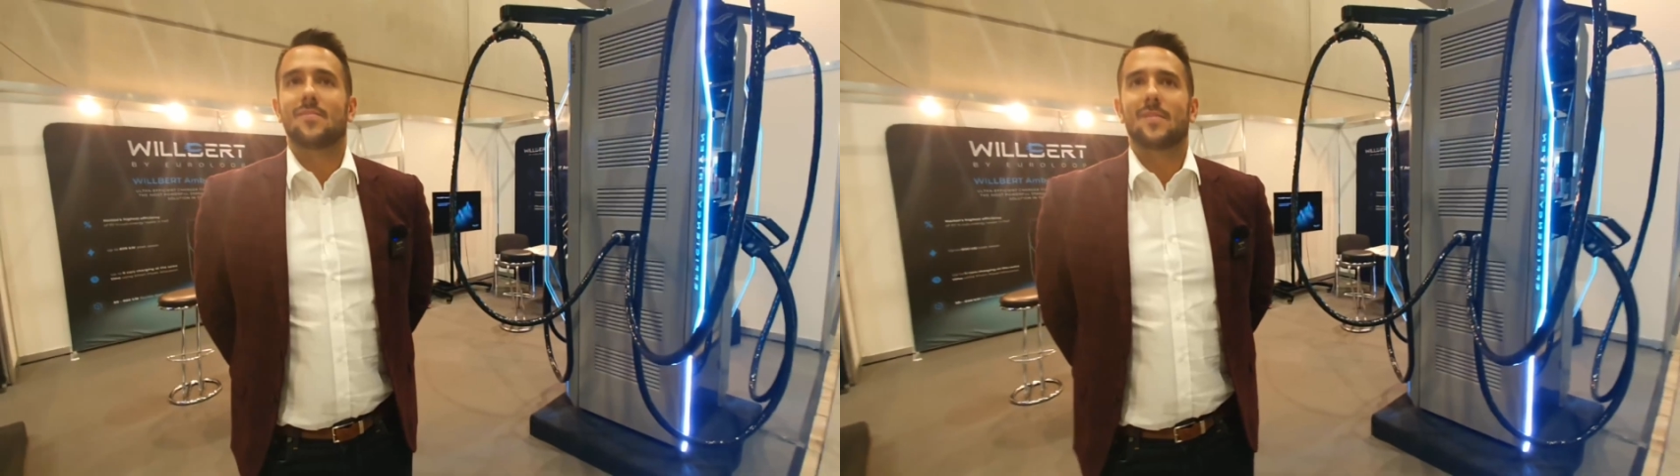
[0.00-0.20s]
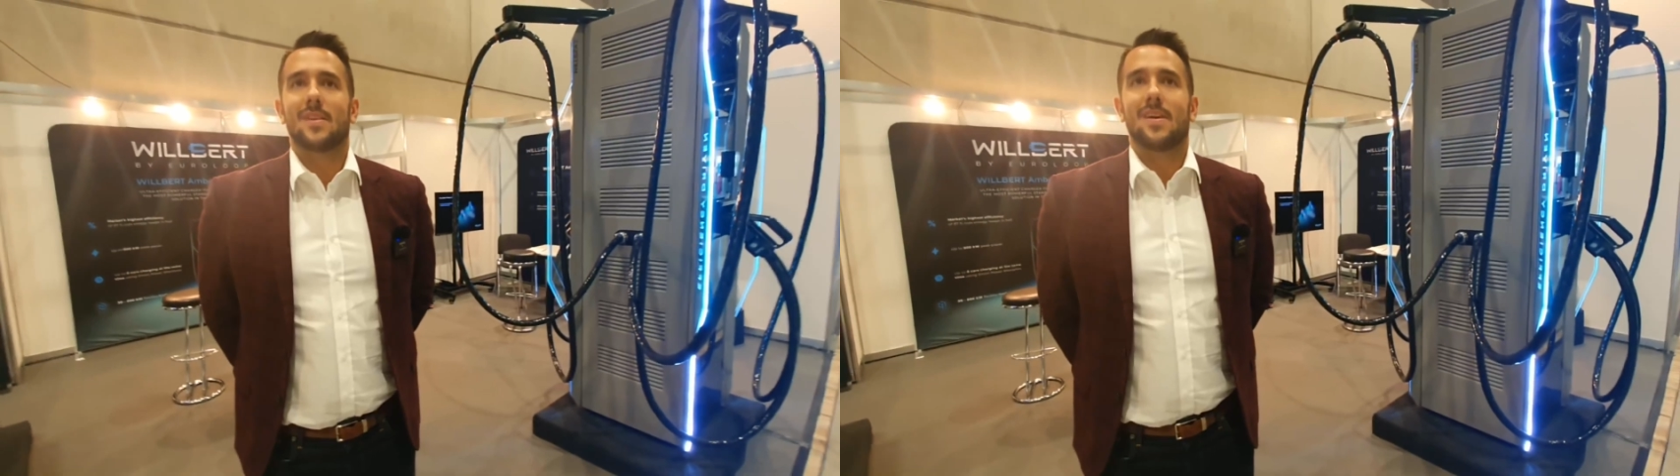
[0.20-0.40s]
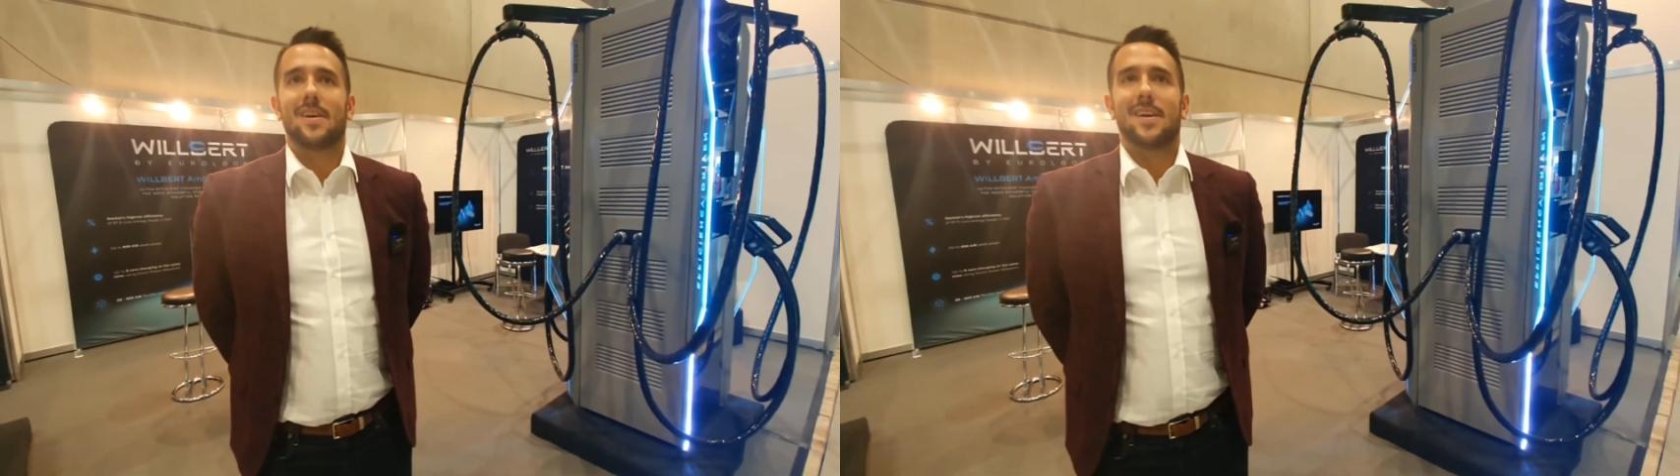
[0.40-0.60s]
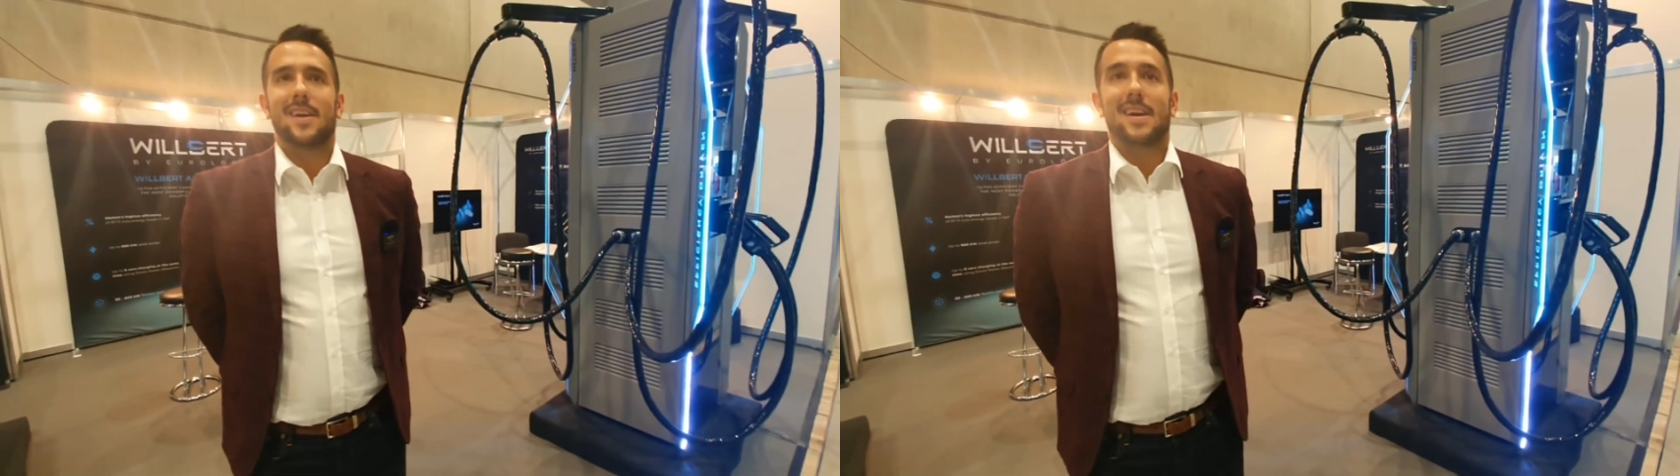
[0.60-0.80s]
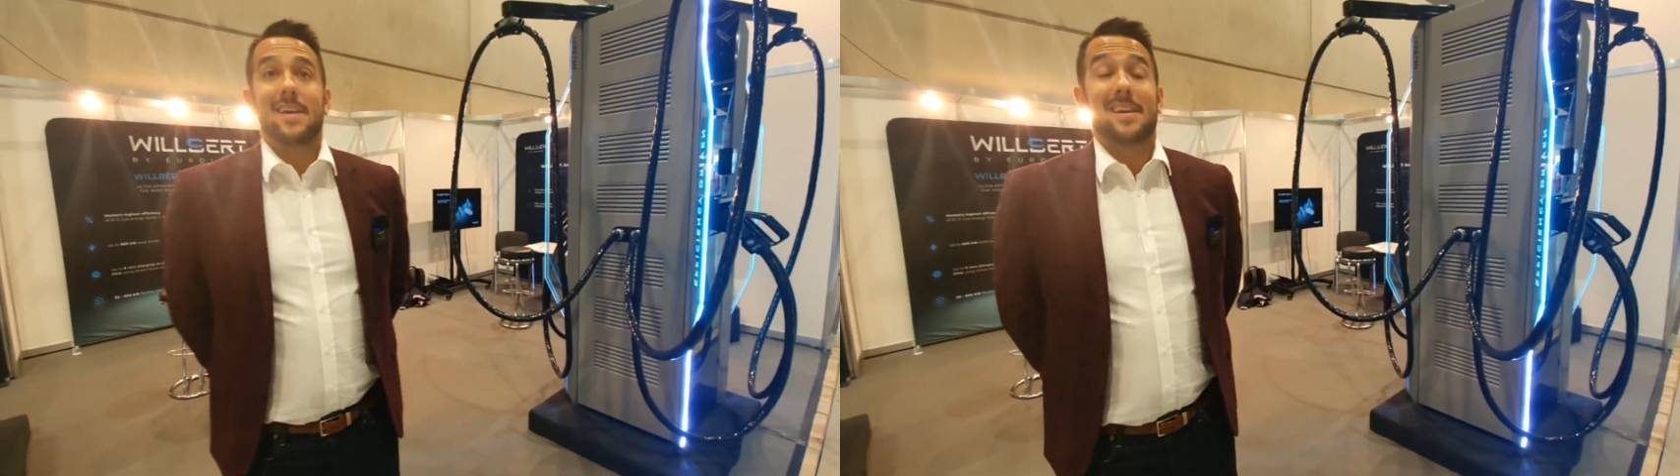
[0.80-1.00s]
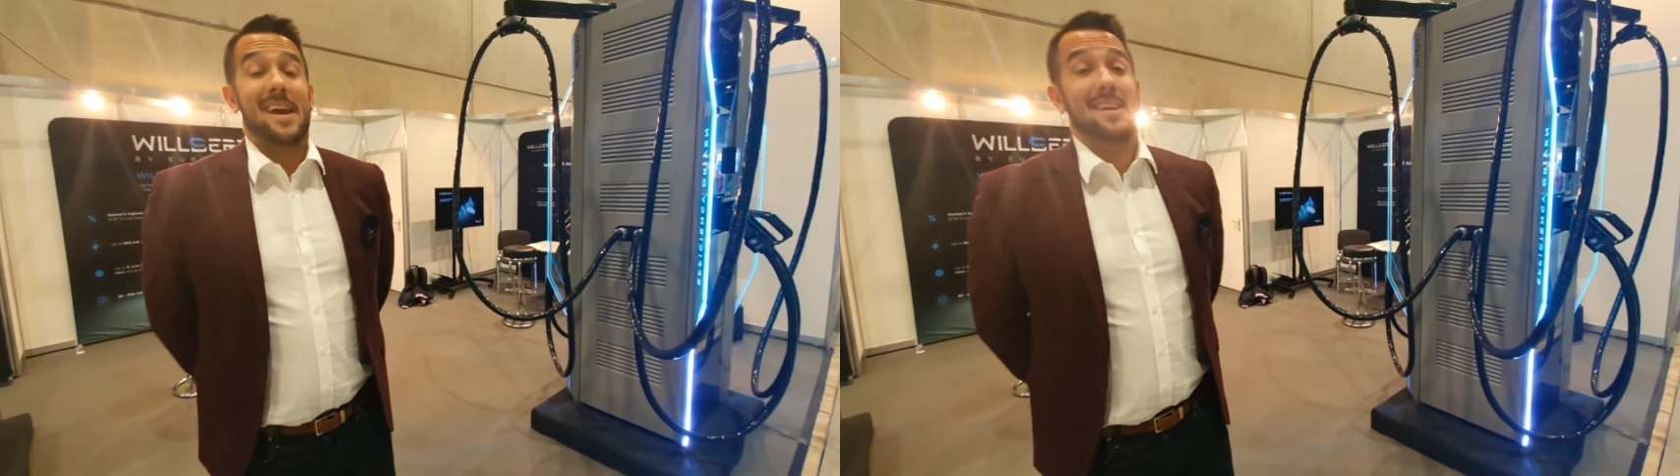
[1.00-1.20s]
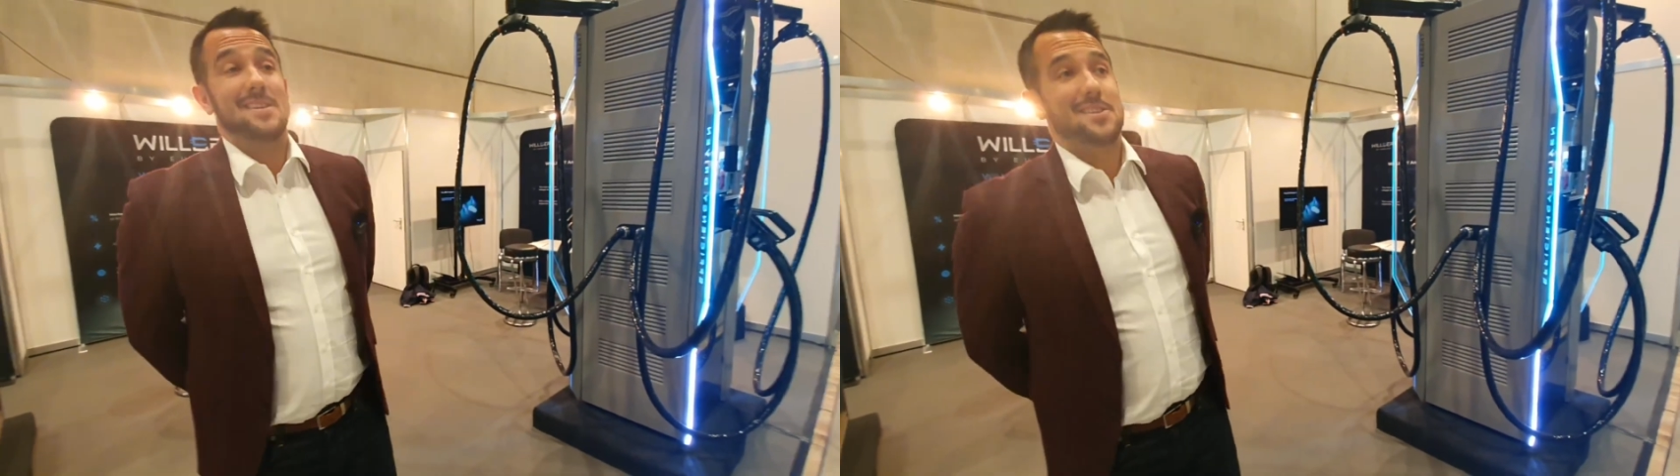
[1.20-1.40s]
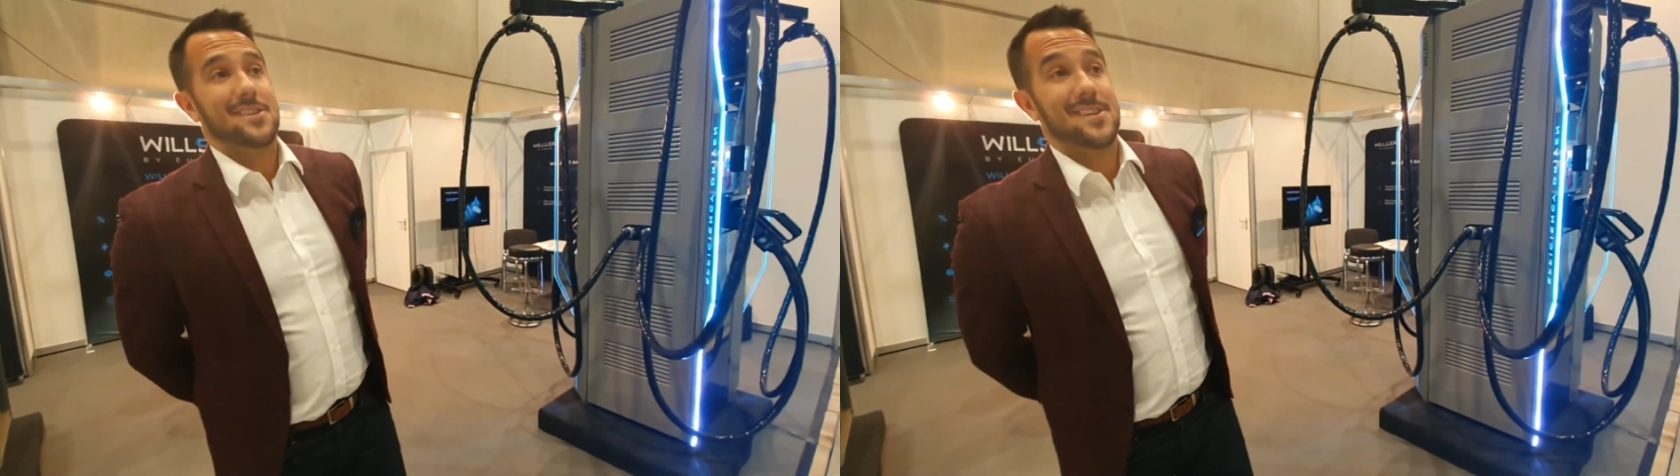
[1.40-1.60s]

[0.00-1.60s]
shortly tell something